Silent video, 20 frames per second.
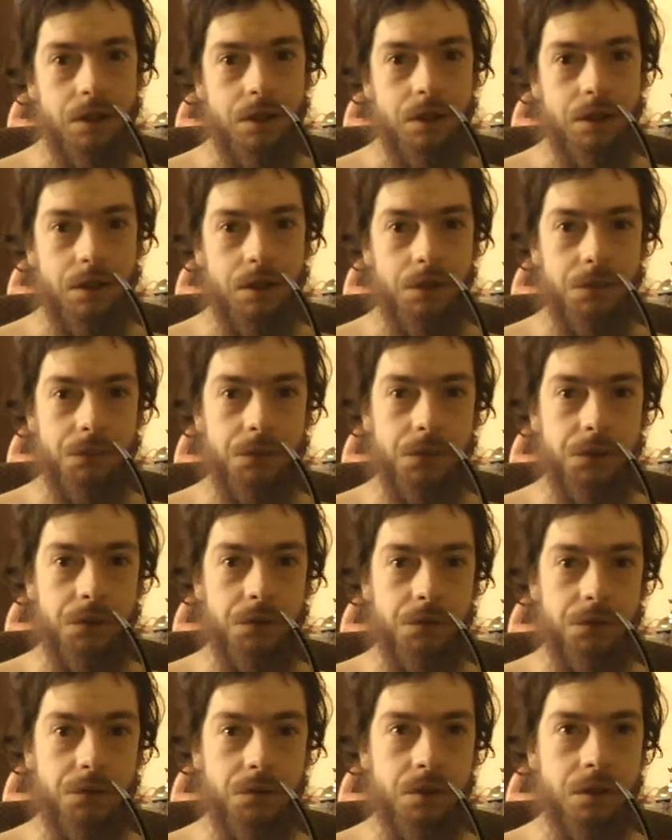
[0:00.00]
If
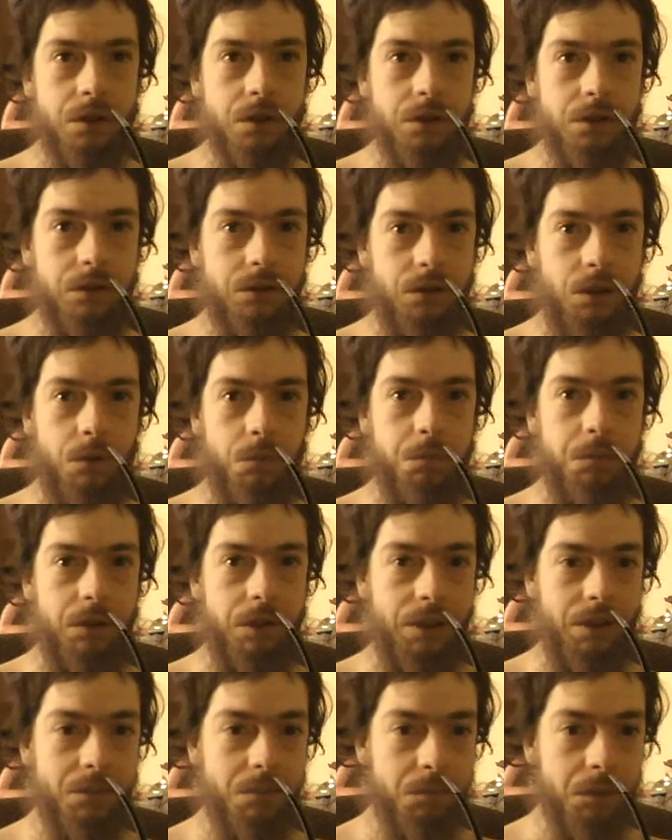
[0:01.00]
you don't
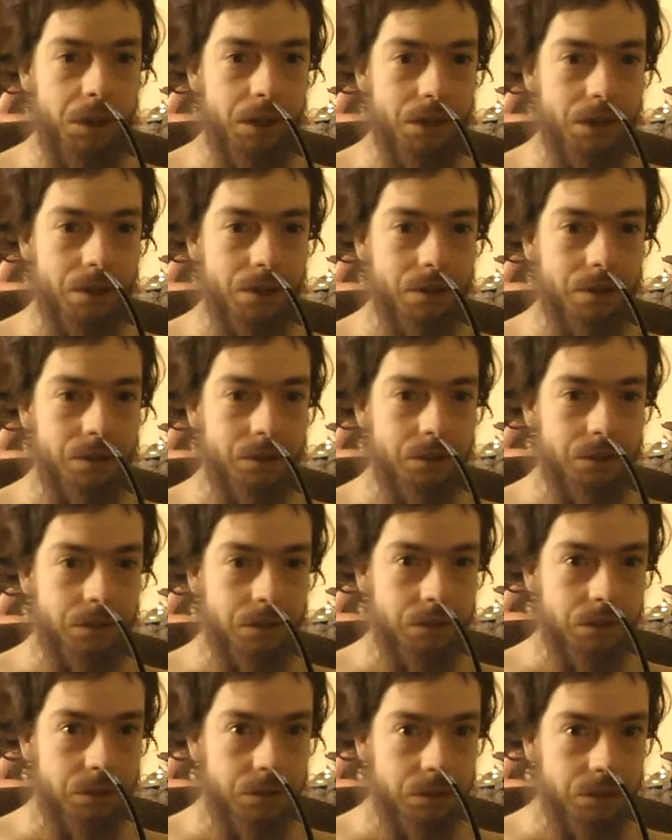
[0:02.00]
believe me,
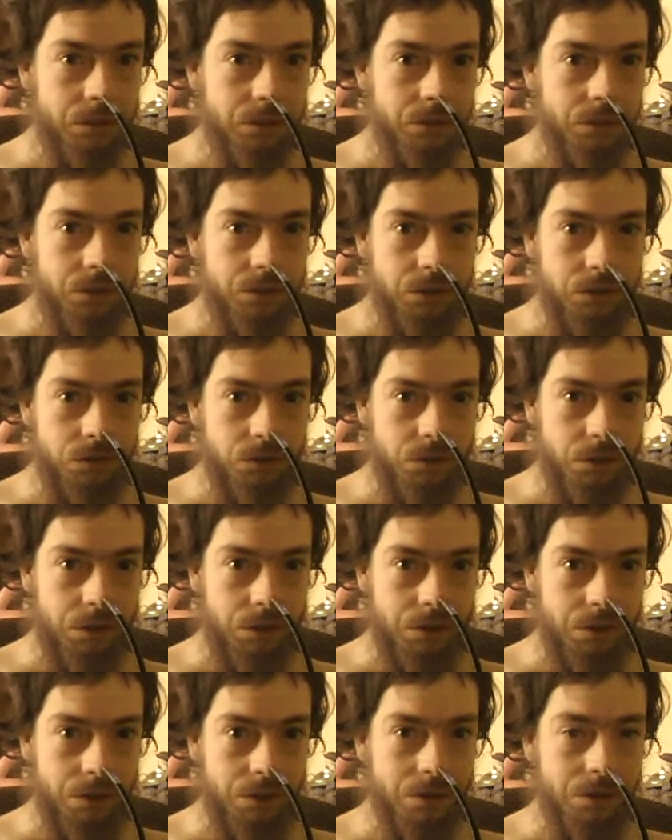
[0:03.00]
you
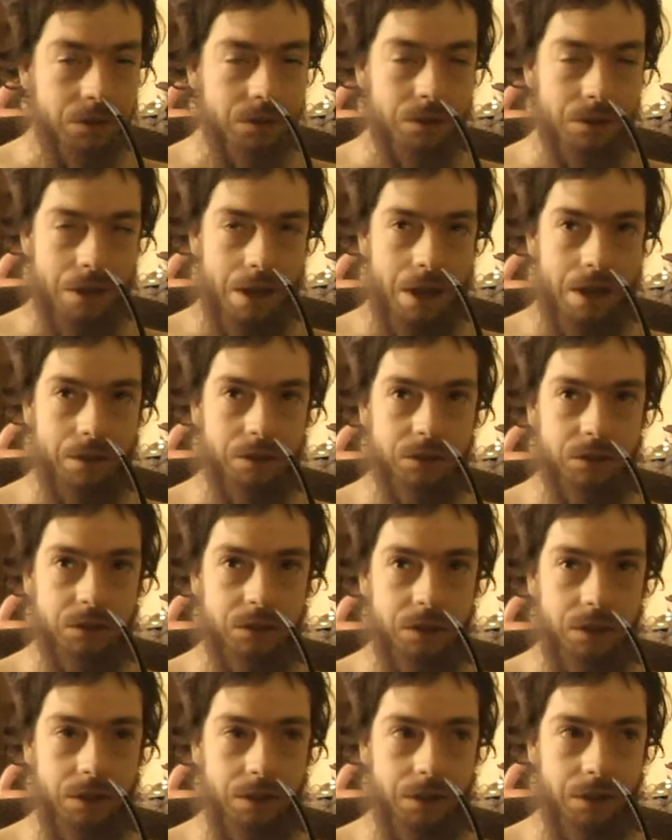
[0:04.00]
can
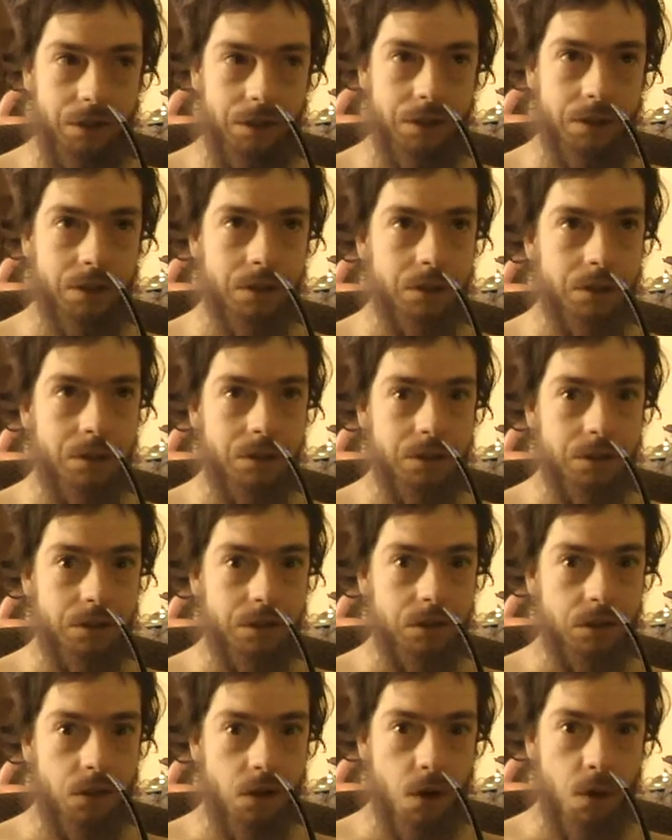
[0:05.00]
actually
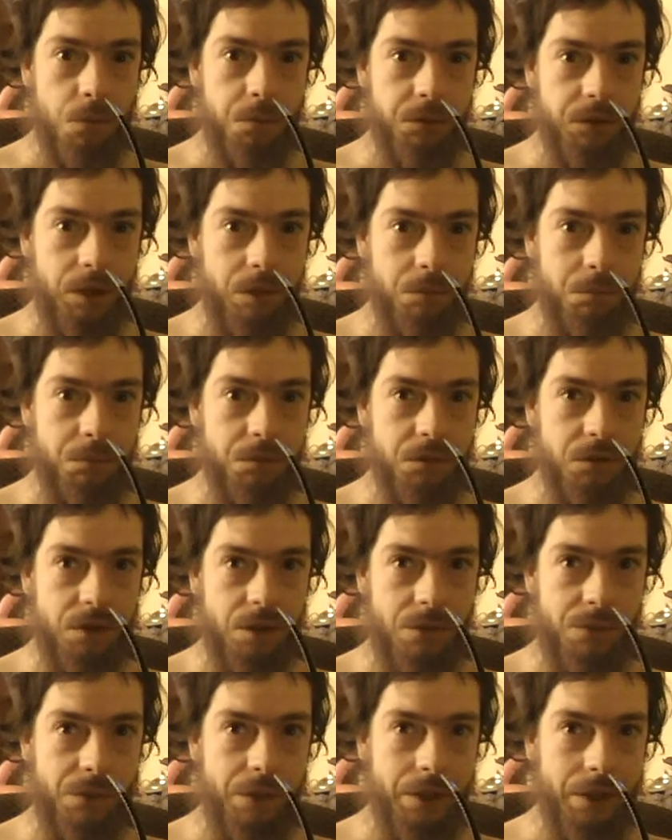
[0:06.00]
open up
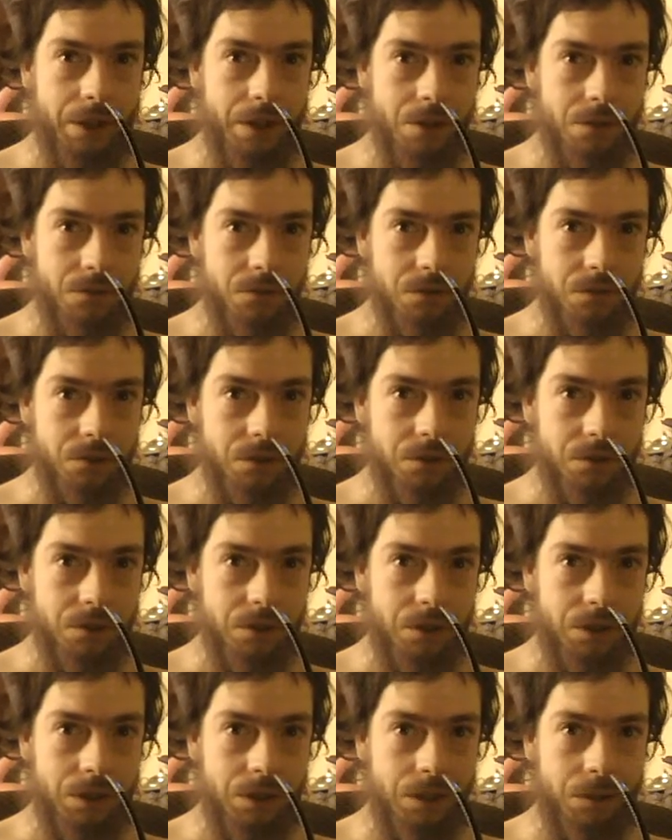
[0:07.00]
a video
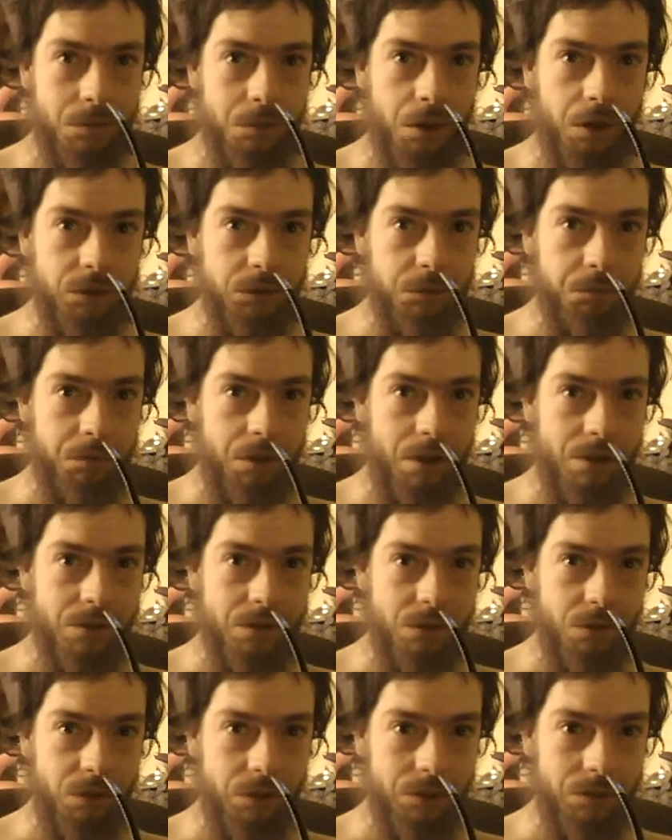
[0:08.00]
in a private
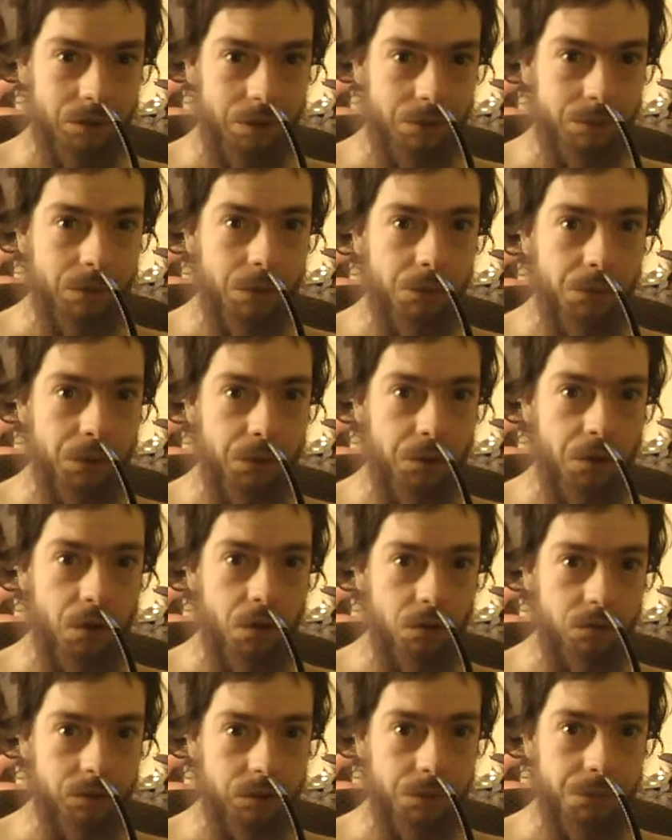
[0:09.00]
browsing window, even if your
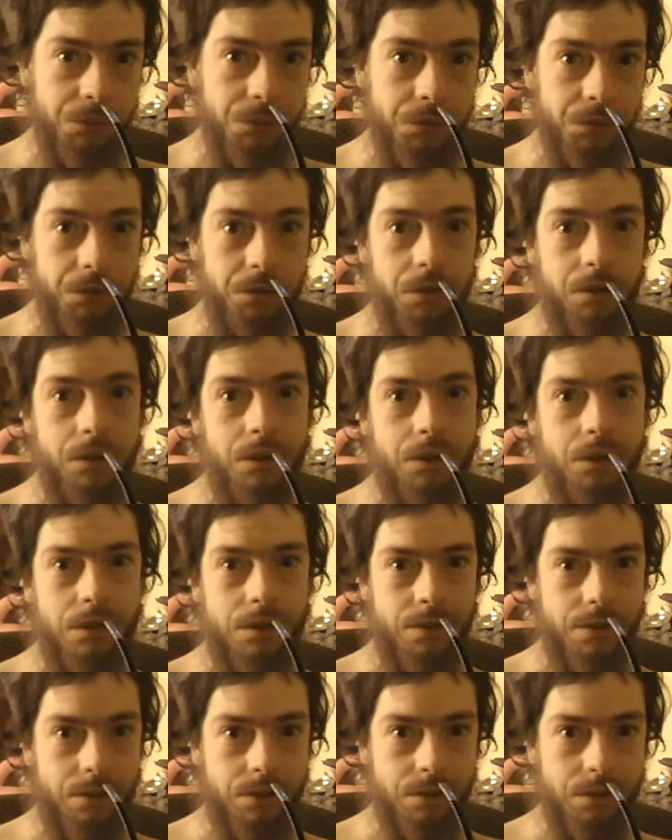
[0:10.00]
own, if you're
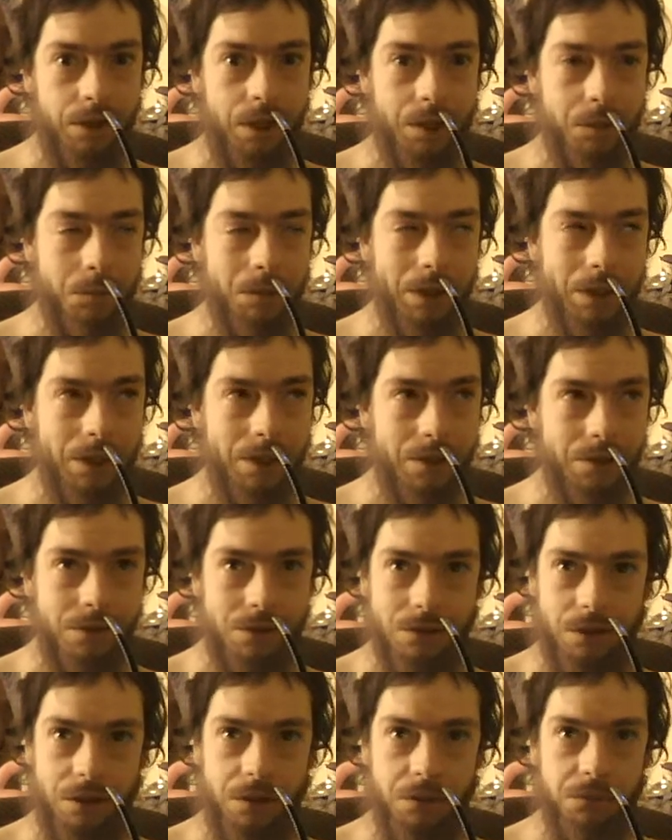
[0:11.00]
like me, you
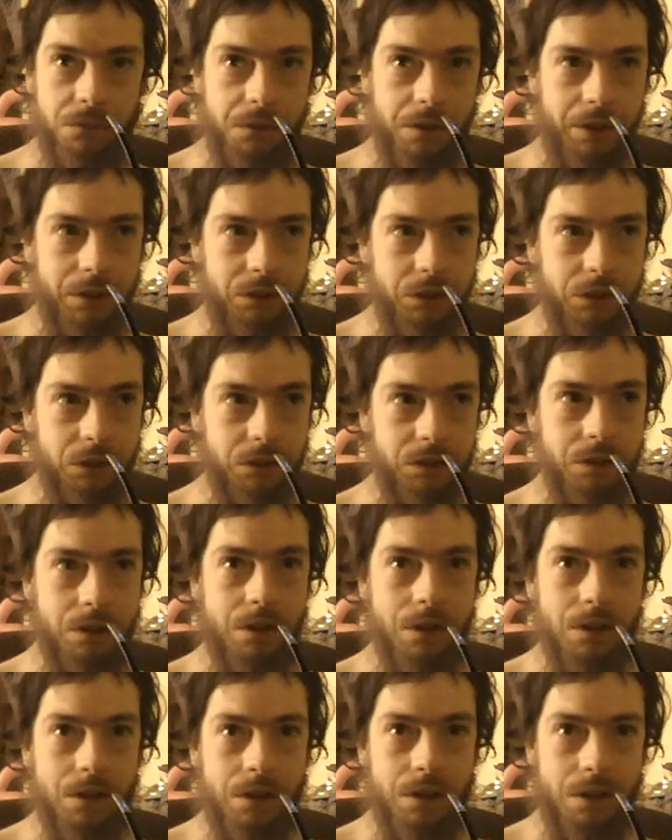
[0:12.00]
started fresh
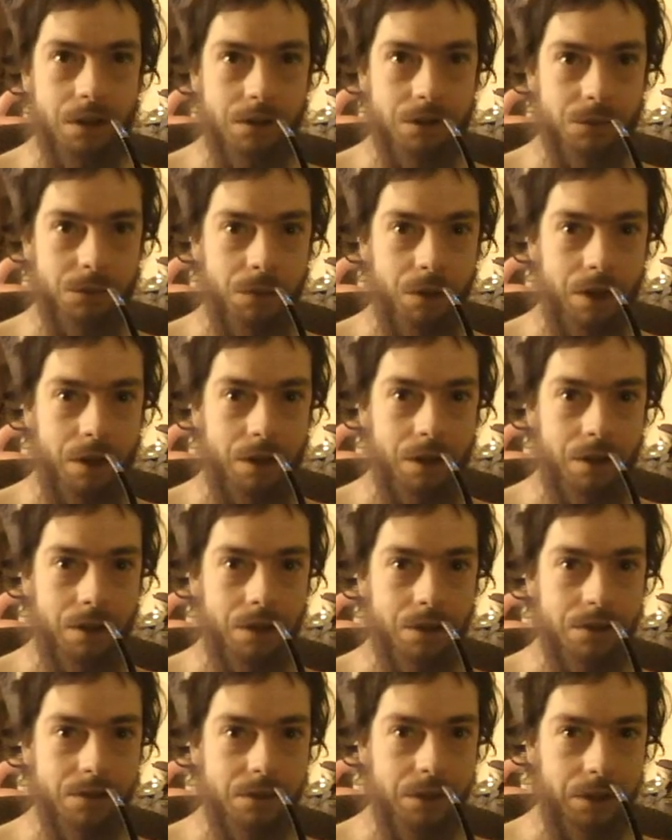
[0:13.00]
because of
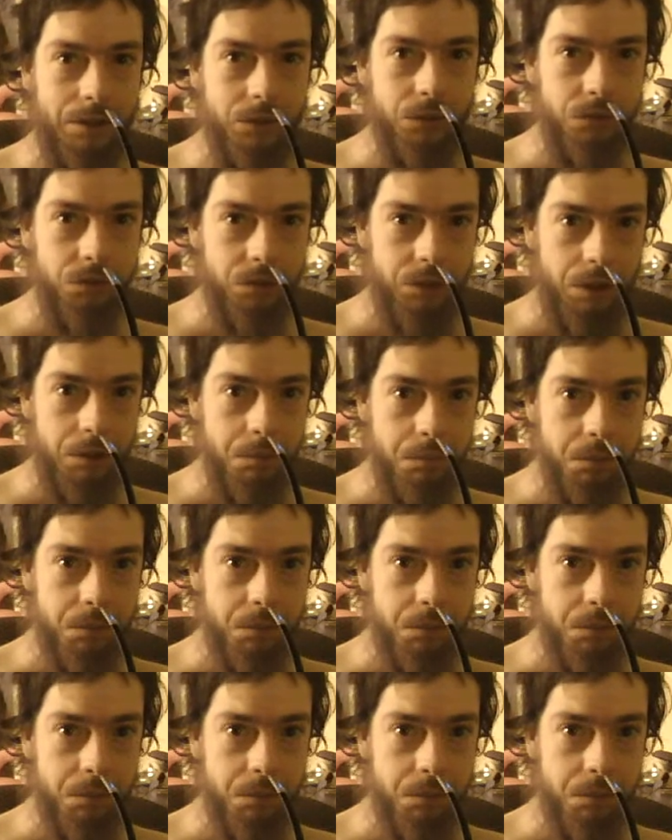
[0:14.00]
censorship,